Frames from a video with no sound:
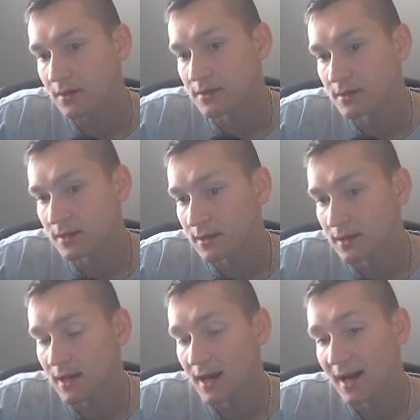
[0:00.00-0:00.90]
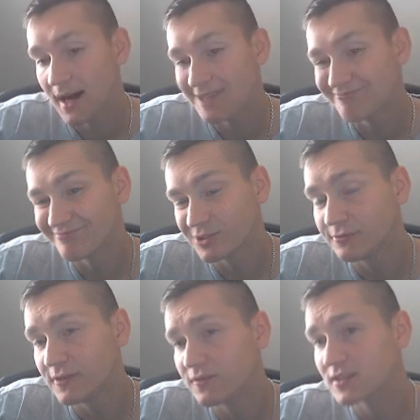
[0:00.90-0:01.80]
Again, uh,
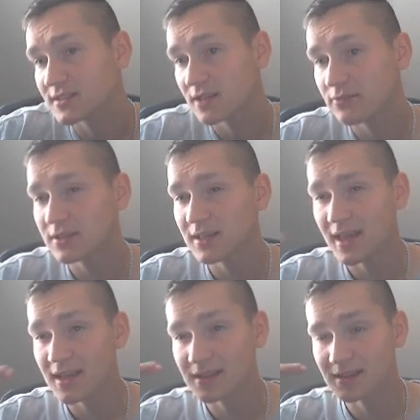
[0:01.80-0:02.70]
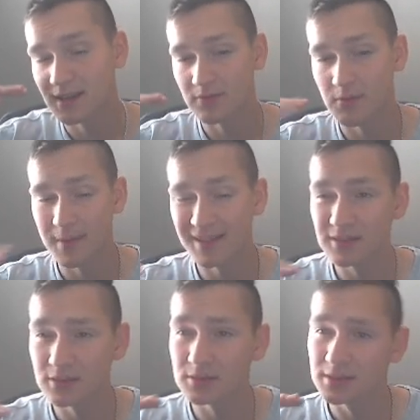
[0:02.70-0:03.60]
two fifty is definitely a kind of a
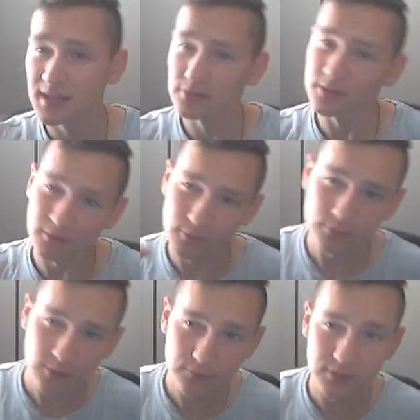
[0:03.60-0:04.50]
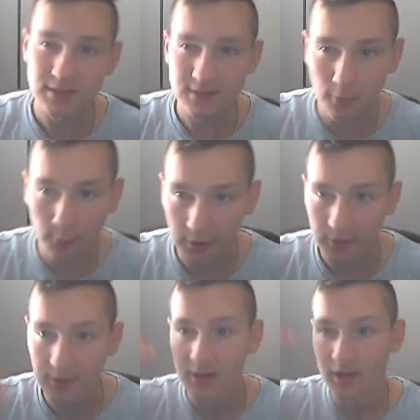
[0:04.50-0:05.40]
mental level. In two fifty, it's a
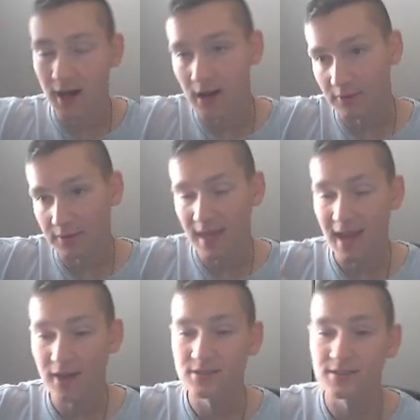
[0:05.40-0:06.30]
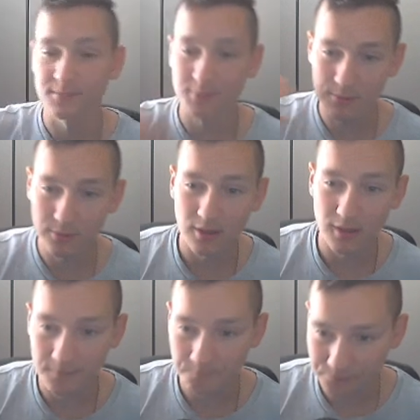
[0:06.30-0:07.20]
quarter of a thousand. People
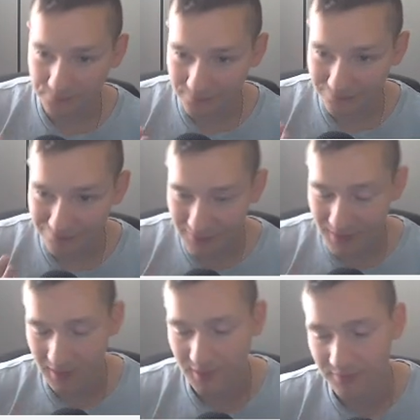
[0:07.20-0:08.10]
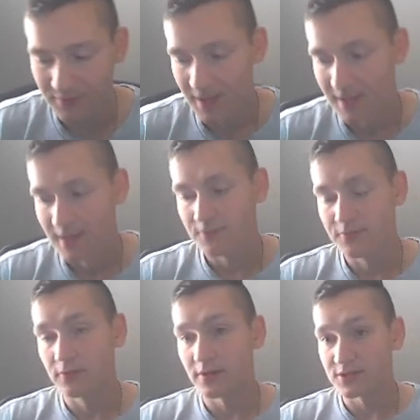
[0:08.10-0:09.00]
are uh,
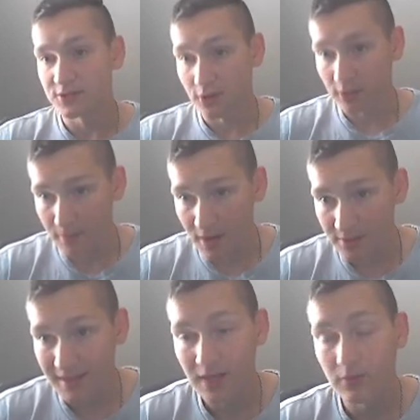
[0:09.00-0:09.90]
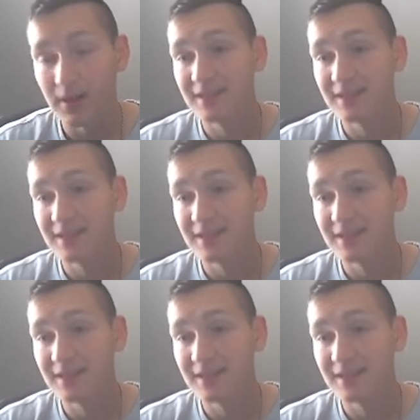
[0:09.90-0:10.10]
feel very strongly about that level.